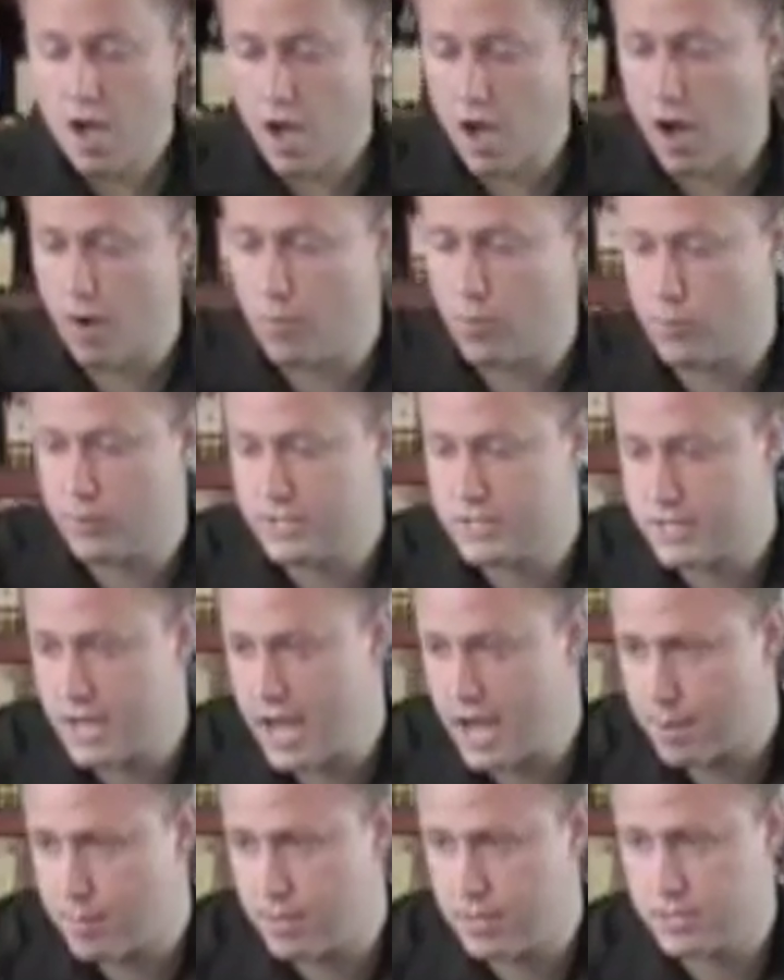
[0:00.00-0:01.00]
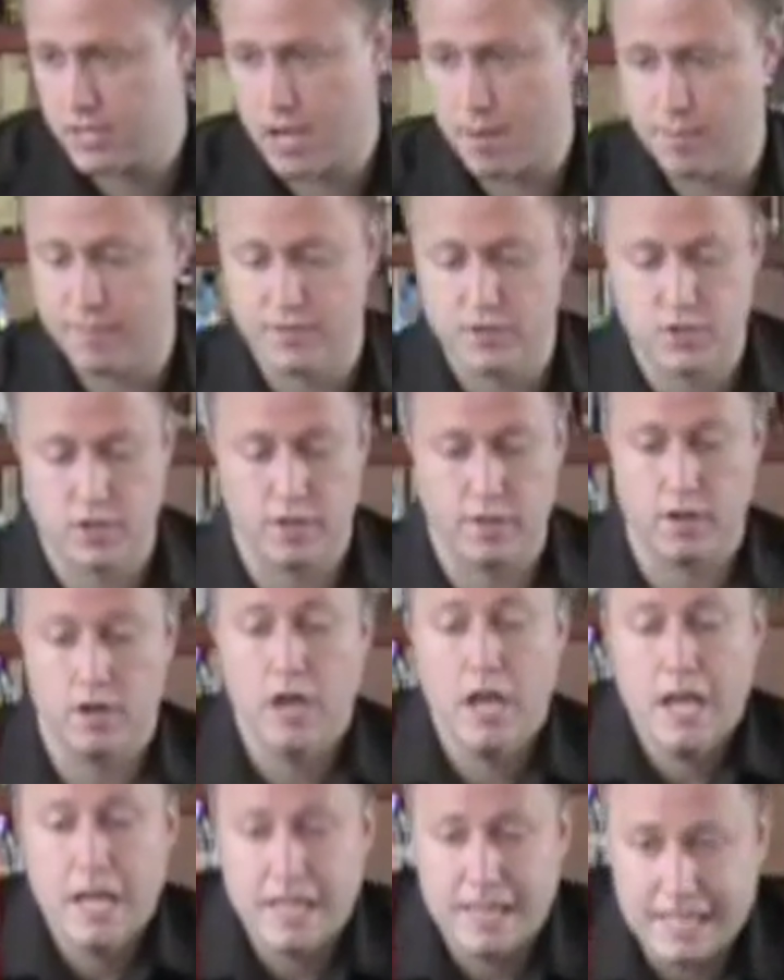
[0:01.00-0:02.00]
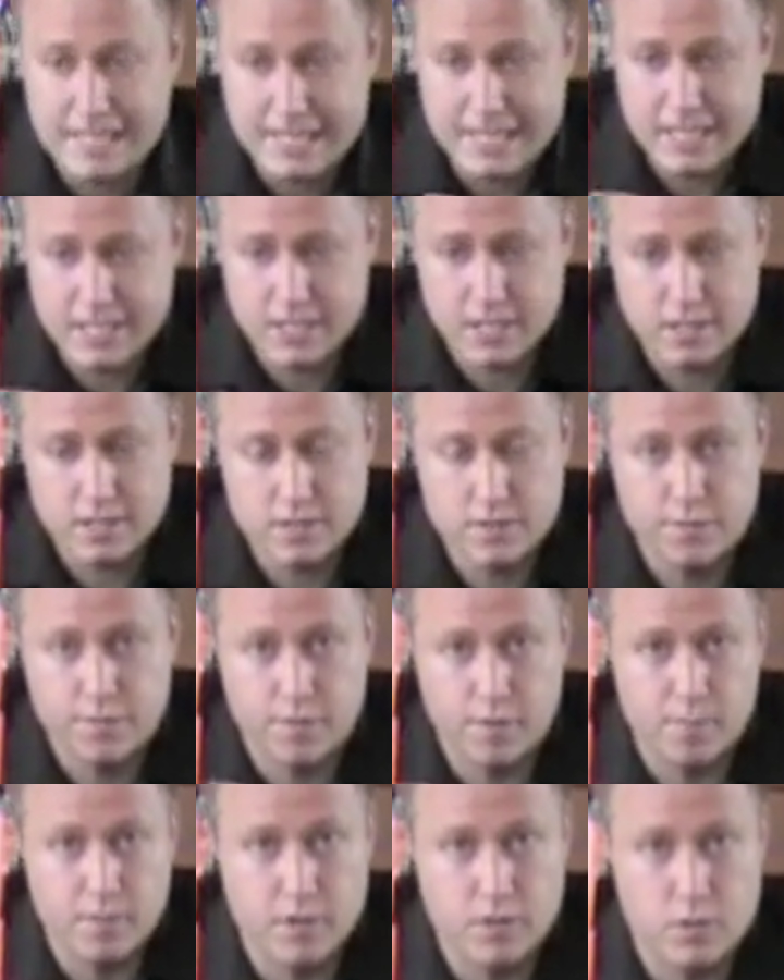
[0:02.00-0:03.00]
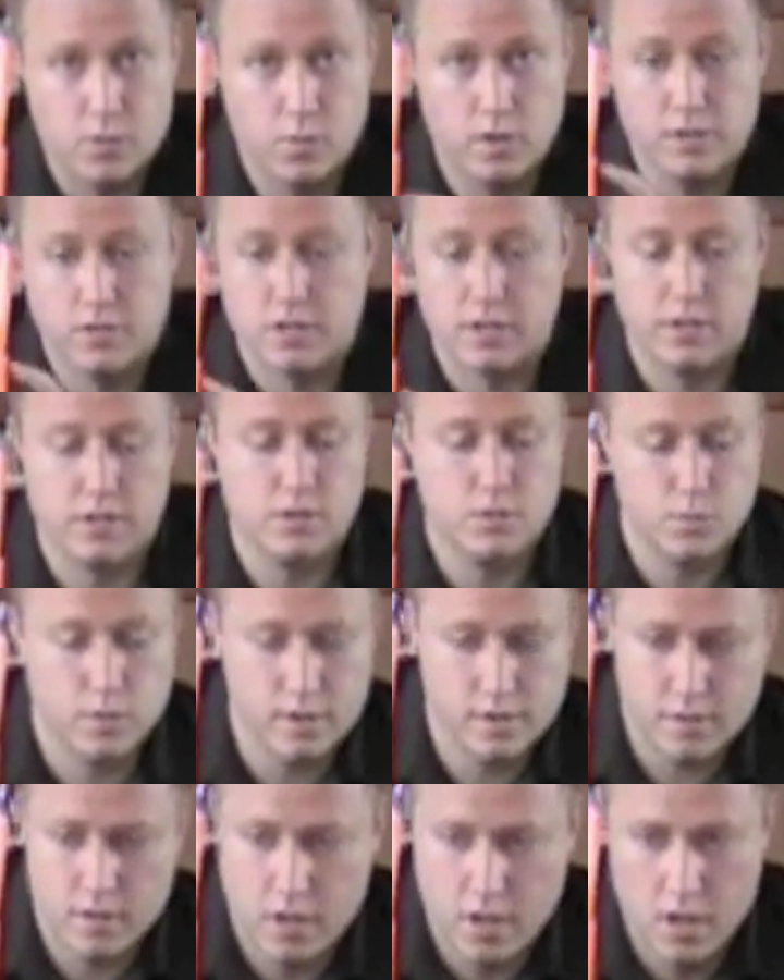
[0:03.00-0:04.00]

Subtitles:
When you stack them on top of each other, the distance from this one to this one